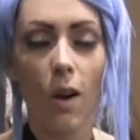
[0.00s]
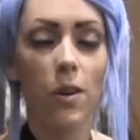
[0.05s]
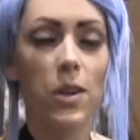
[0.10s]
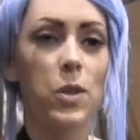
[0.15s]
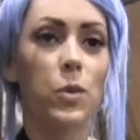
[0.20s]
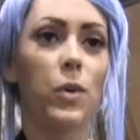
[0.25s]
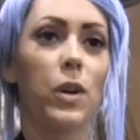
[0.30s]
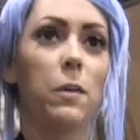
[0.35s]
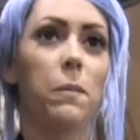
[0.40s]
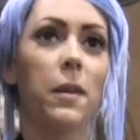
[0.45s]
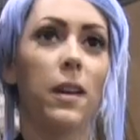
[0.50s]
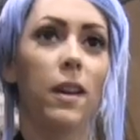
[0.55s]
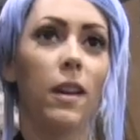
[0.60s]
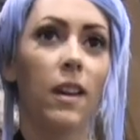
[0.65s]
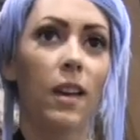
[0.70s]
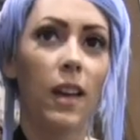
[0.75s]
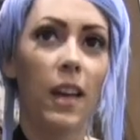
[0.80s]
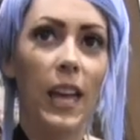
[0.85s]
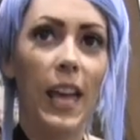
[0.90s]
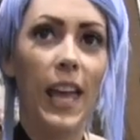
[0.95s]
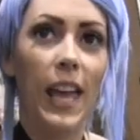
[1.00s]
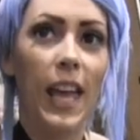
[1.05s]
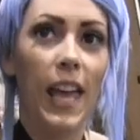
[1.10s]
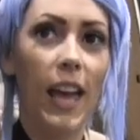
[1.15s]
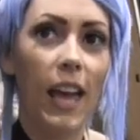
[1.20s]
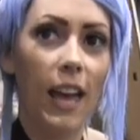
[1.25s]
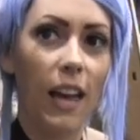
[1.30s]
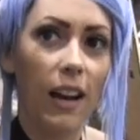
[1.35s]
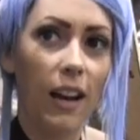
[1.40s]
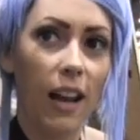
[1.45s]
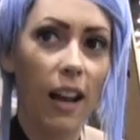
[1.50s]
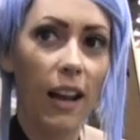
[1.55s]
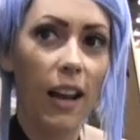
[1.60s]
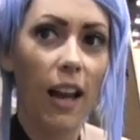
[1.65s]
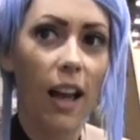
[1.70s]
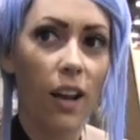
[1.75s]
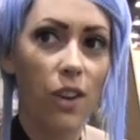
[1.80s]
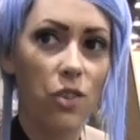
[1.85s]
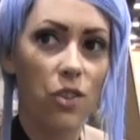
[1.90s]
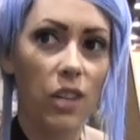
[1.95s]
Always will be. And I
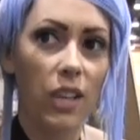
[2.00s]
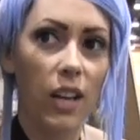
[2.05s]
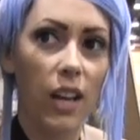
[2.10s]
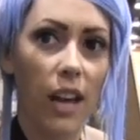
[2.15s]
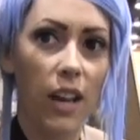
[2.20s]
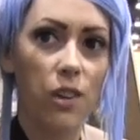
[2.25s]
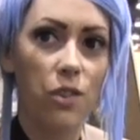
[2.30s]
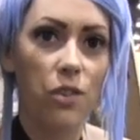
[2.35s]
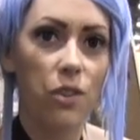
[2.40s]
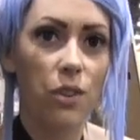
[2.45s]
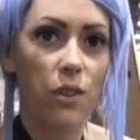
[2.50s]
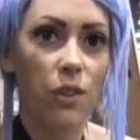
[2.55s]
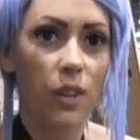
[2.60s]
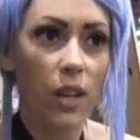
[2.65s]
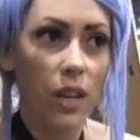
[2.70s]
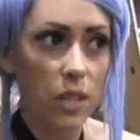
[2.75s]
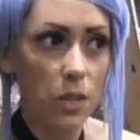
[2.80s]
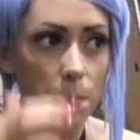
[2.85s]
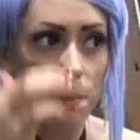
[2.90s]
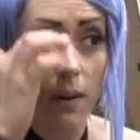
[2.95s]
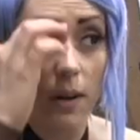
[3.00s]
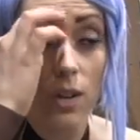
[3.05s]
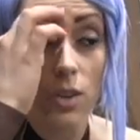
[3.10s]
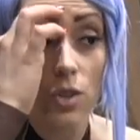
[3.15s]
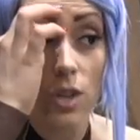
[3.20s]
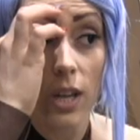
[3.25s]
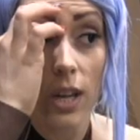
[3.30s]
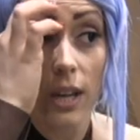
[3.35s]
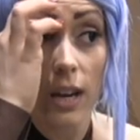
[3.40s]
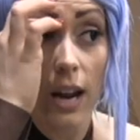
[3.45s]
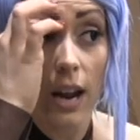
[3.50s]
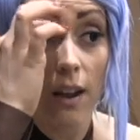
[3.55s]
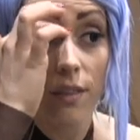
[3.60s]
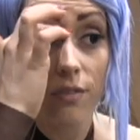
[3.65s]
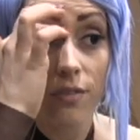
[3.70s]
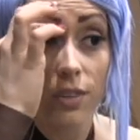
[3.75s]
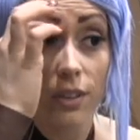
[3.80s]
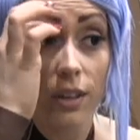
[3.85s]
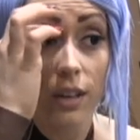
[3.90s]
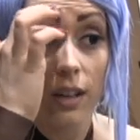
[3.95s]
actually had drew inspiration
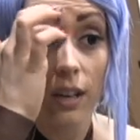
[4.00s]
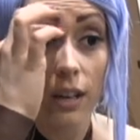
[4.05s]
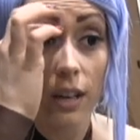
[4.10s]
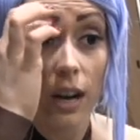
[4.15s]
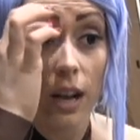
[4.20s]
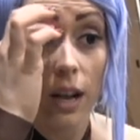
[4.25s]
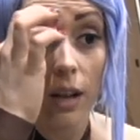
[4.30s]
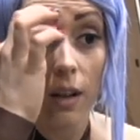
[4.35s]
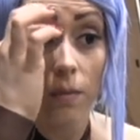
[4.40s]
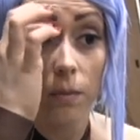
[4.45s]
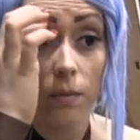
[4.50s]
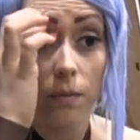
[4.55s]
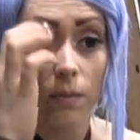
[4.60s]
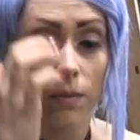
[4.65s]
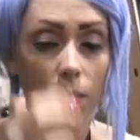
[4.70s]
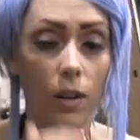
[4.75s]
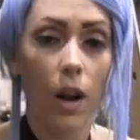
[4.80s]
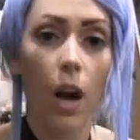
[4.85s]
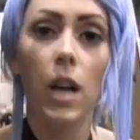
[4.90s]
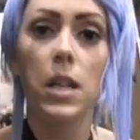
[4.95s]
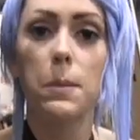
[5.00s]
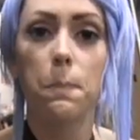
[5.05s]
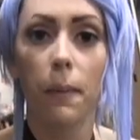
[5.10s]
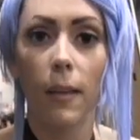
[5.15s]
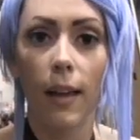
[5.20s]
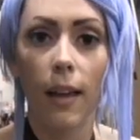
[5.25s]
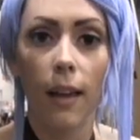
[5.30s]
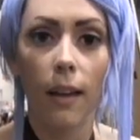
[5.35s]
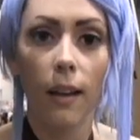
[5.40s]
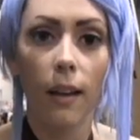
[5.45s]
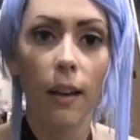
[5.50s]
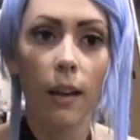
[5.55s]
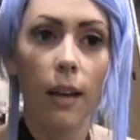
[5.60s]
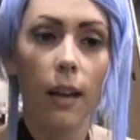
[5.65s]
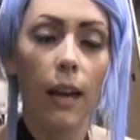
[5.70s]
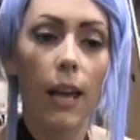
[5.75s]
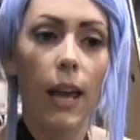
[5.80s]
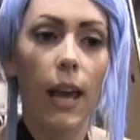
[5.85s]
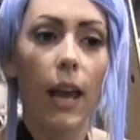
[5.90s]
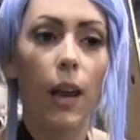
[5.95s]
after cosplay
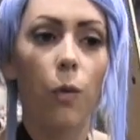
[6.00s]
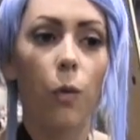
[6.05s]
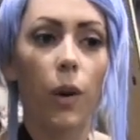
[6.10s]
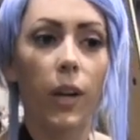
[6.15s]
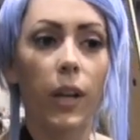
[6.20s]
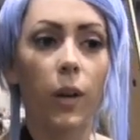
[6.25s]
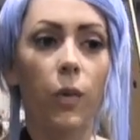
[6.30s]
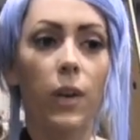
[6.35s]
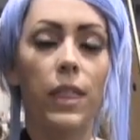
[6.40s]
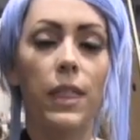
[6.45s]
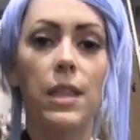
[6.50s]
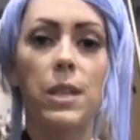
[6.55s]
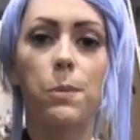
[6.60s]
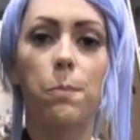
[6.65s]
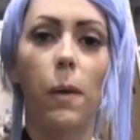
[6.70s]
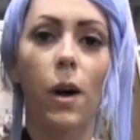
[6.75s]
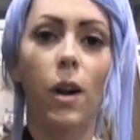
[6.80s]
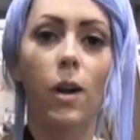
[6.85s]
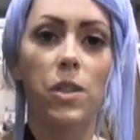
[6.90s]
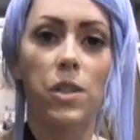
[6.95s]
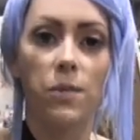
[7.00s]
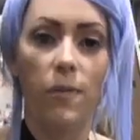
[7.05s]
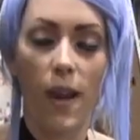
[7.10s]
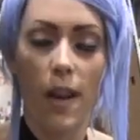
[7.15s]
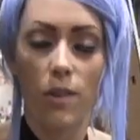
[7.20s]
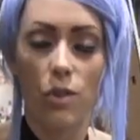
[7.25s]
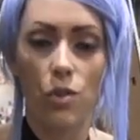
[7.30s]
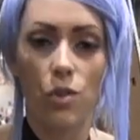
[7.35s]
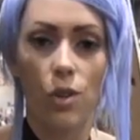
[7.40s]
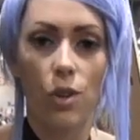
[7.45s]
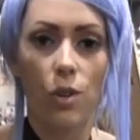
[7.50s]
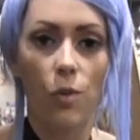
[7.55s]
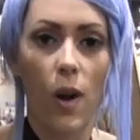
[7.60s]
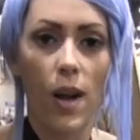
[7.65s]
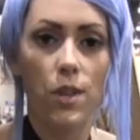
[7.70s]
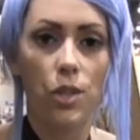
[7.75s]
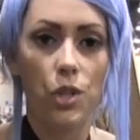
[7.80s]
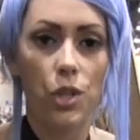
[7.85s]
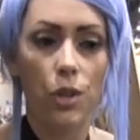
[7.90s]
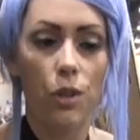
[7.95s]
and working with these models fashion
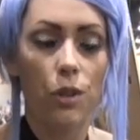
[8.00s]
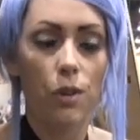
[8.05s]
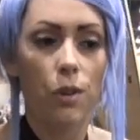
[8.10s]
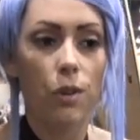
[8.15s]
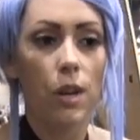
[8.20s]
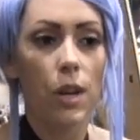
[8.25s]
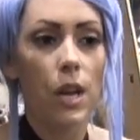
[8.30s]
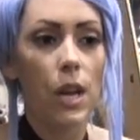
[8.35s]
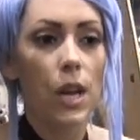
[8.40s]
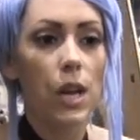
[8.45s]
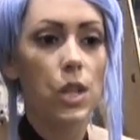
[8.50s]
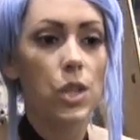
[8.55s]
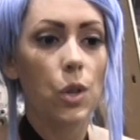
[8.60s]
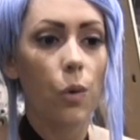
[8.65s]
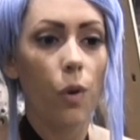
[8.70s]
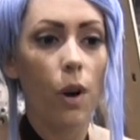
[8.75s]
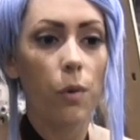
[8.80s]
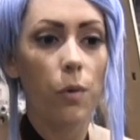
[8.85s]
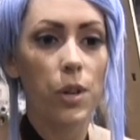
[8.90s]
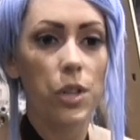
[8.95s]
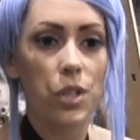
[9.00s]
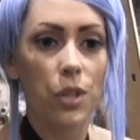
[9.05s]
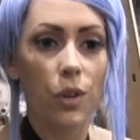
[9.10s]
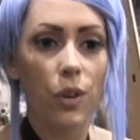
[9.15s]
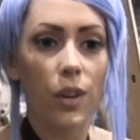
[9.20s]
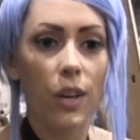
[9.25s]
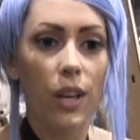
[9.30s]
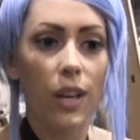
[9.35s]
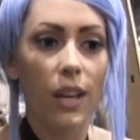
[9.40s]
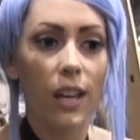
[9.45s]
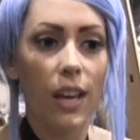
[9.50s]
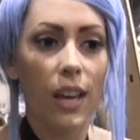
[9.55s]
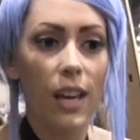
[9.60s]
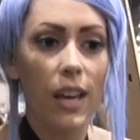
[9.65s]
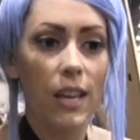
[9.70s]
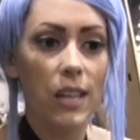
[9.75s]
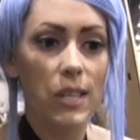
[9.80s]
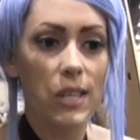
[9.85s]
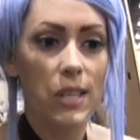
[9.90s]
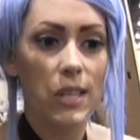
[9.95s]
show-wise too. So what we're doing
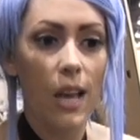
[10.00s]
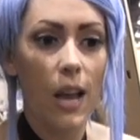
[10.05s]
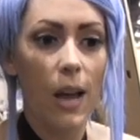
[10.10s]
is